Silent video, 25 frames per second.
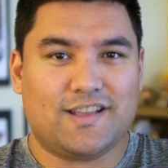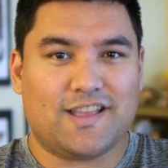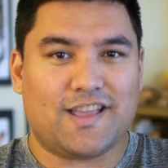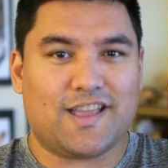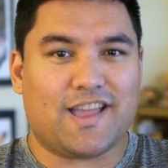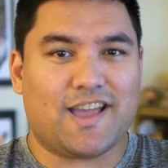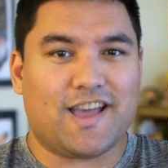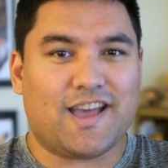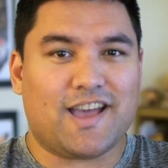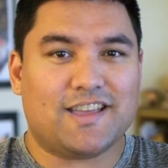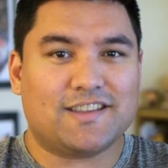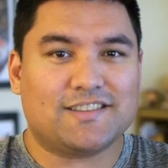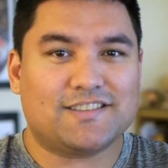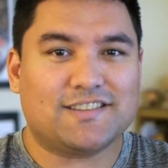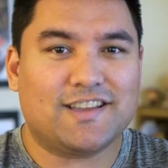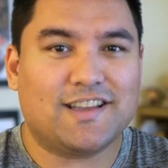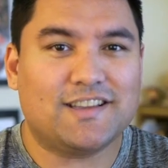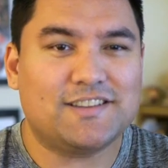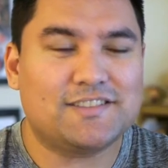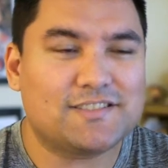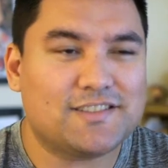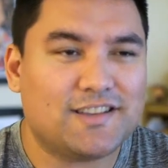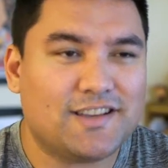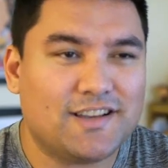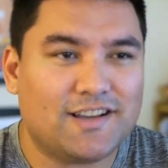Hey guys,
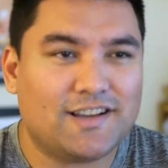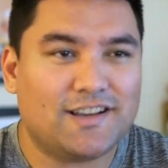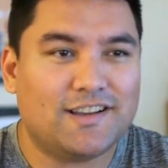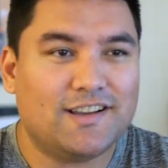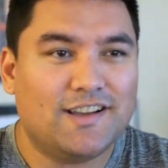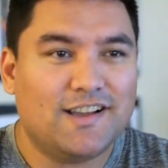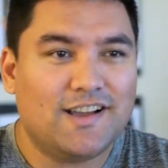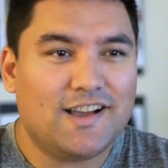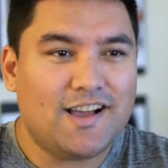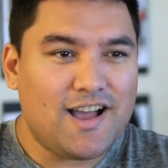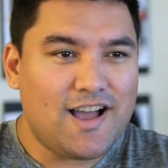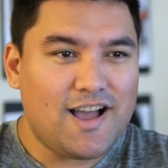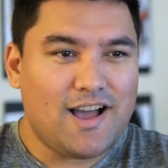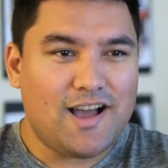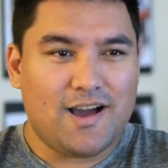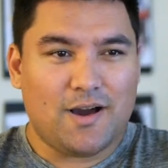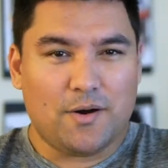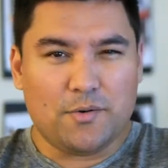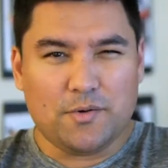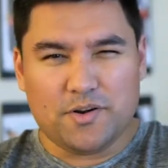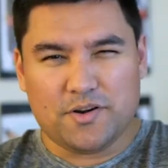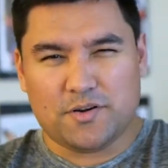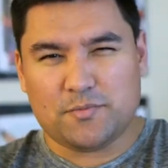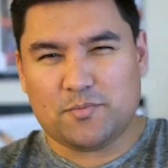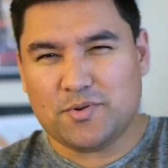I just Uh, I
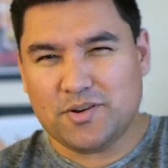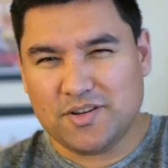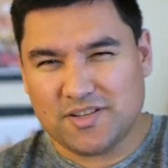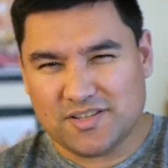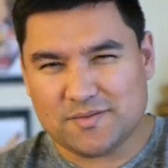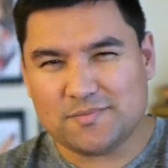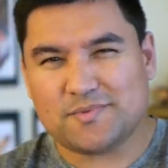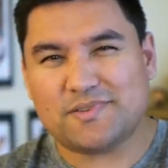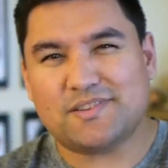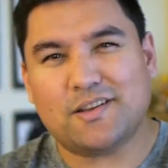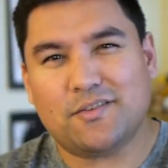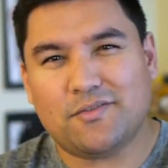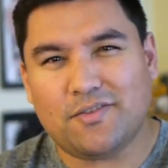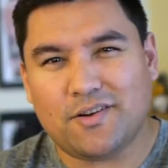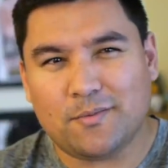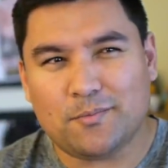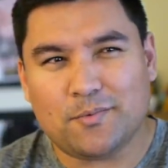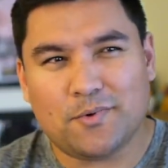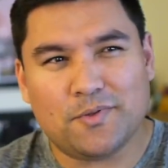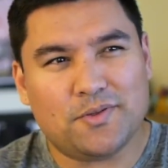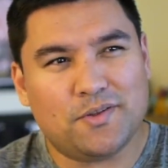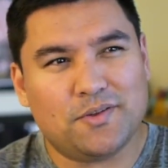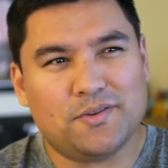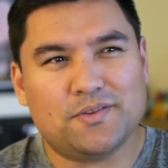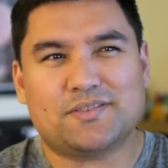wanted to bring some stuff
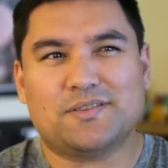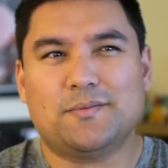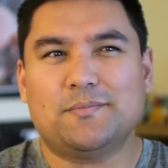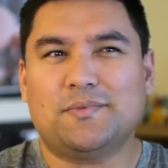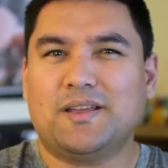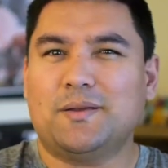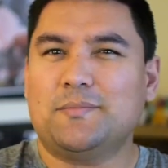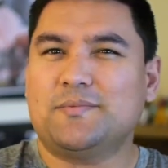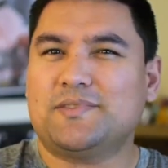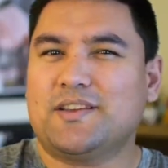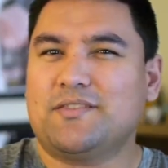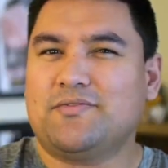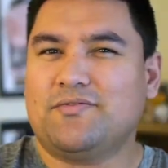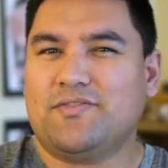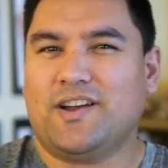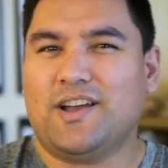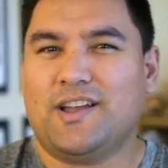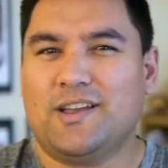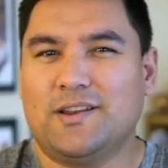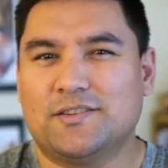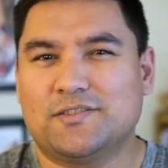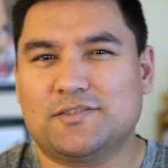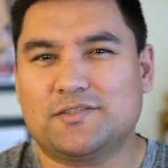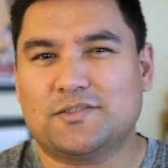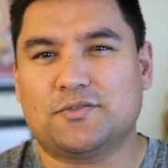up with you. Sometimes I
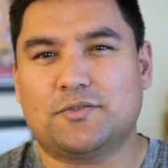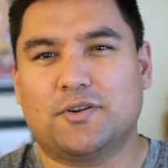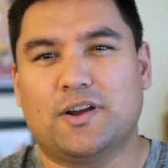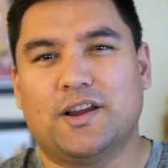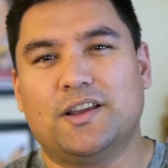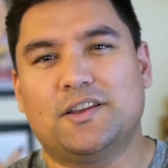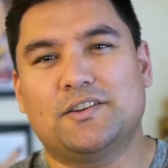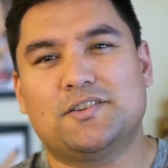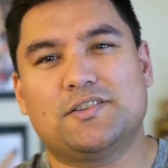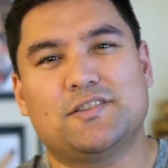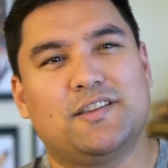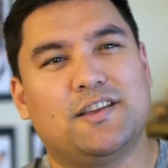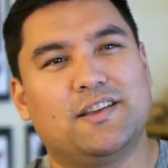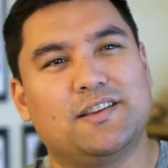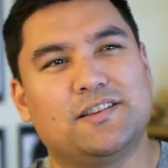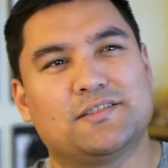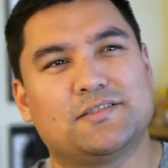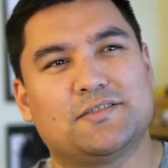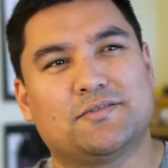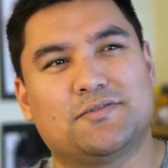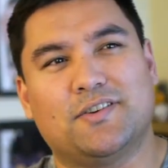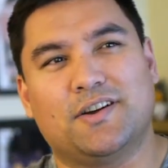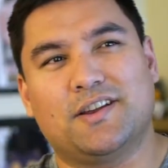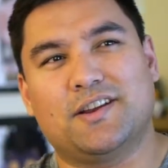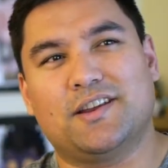find strange
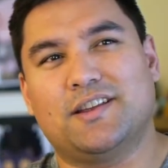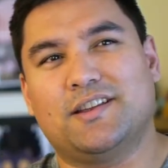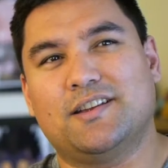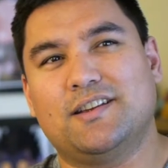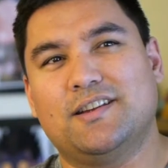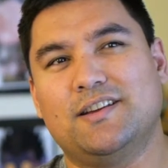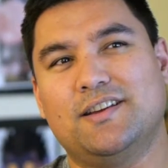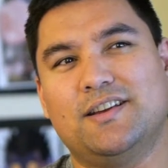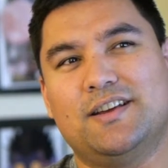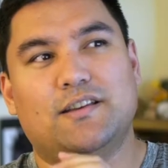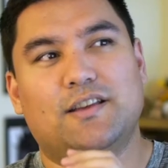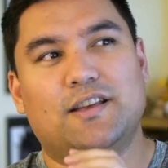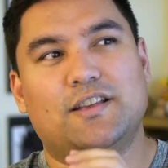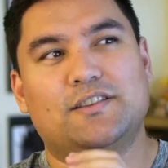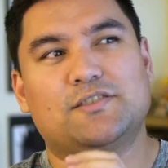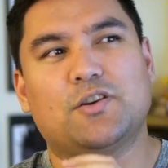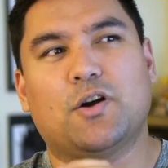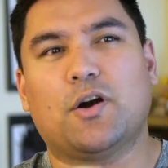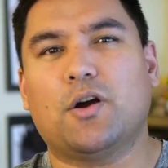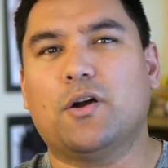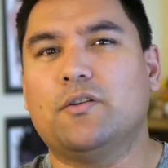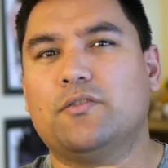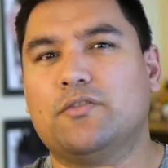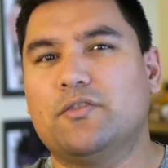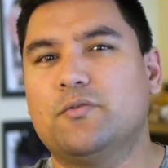things funny. It's
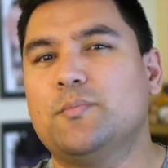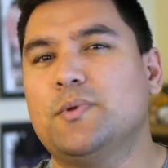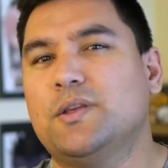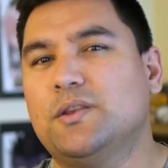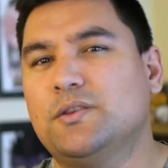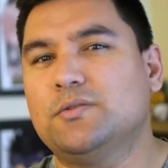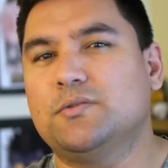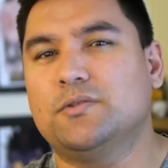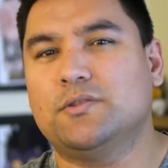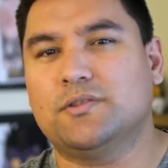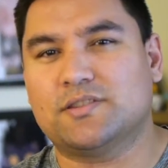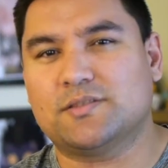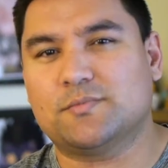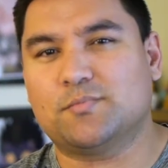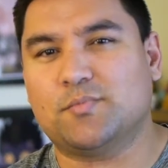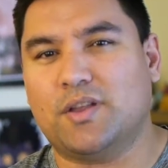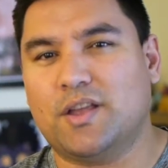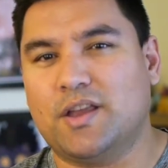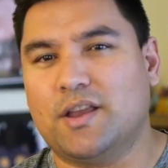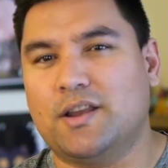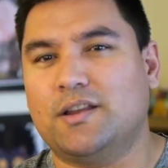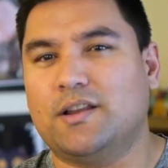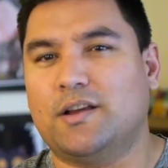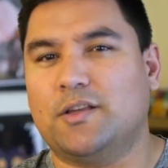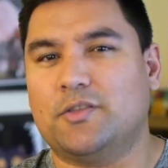hard for me to
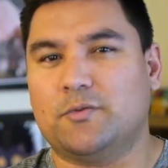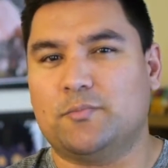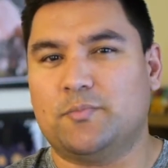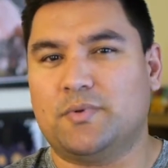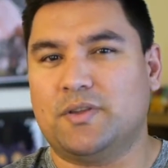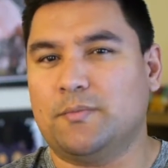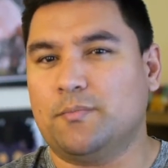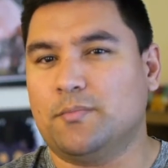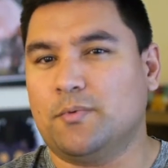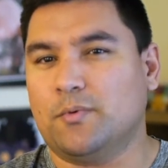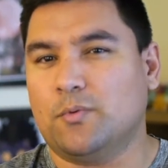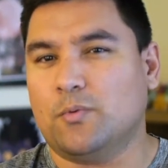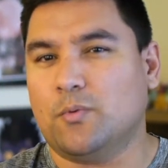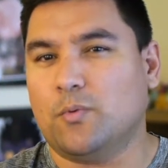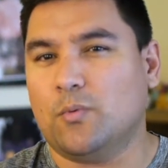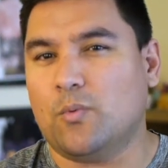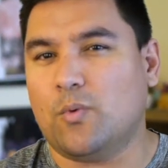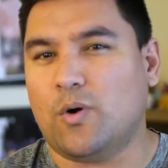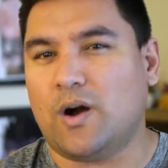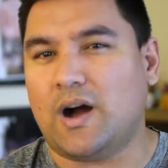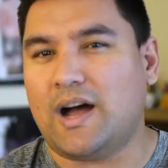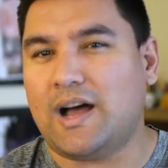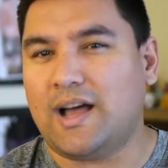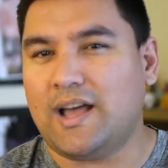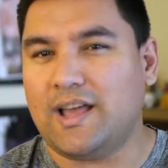explain to other people
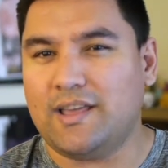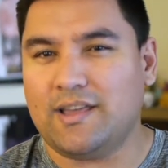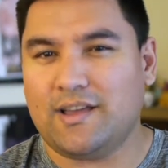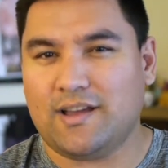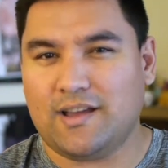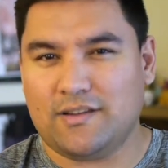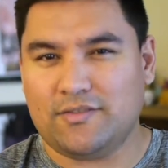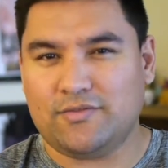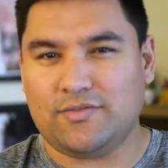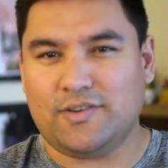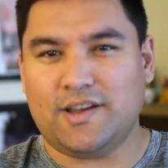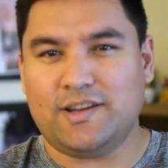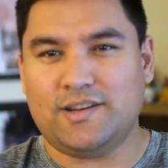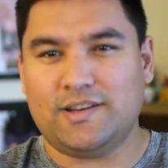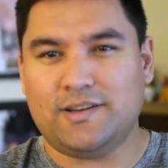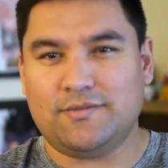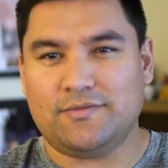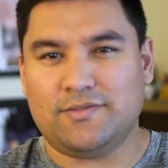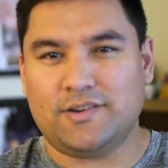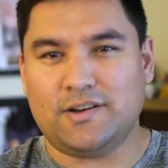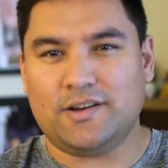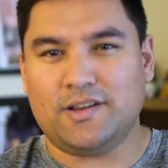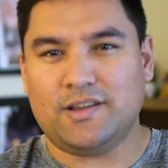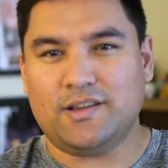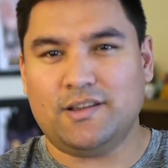why I find it
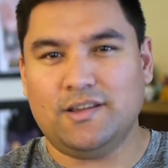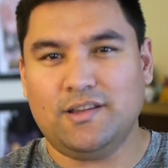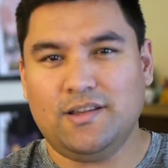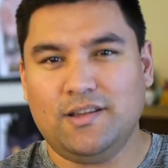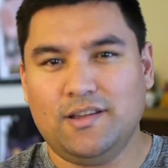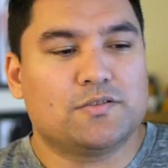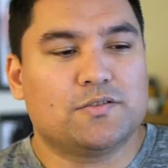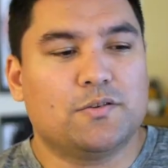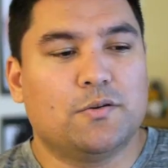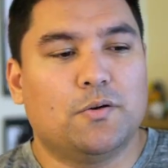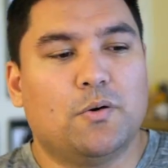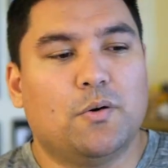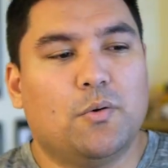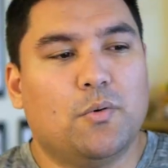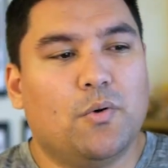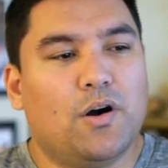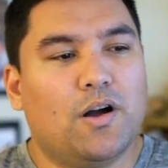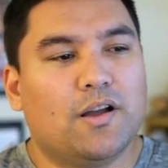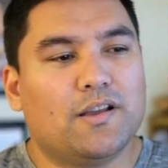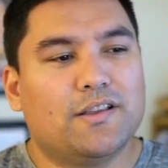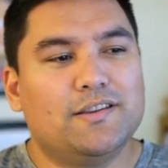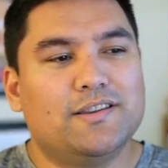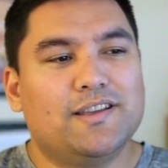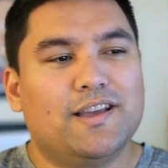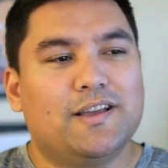funny. So
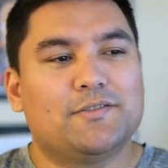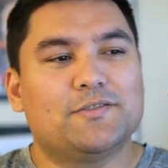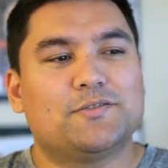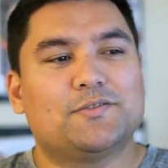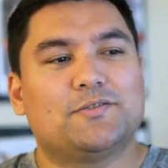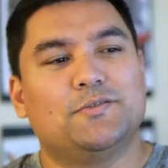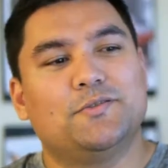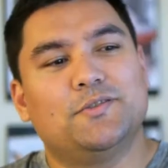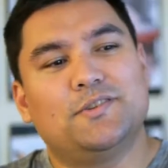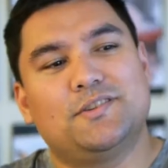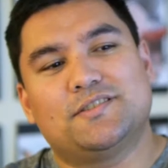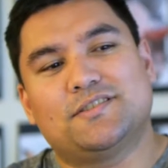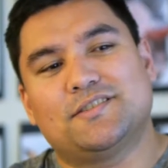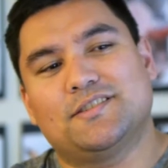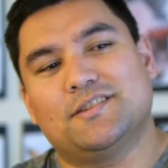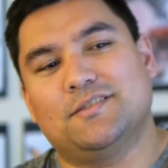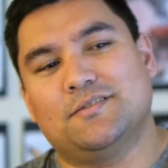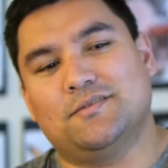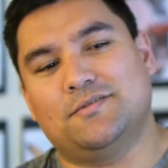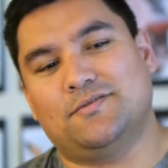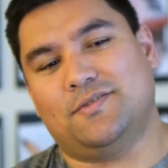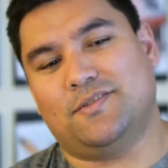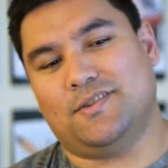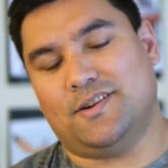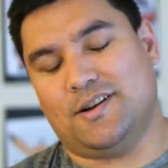walking down the streets
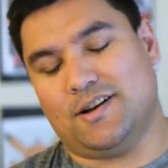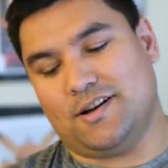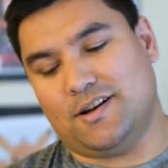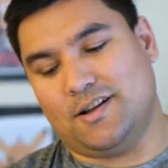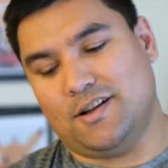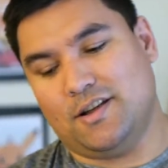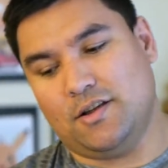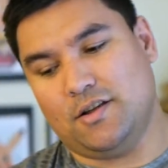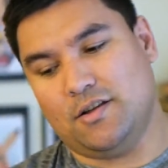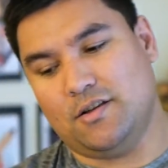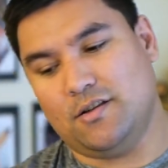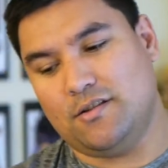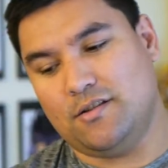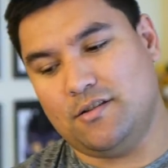of uh,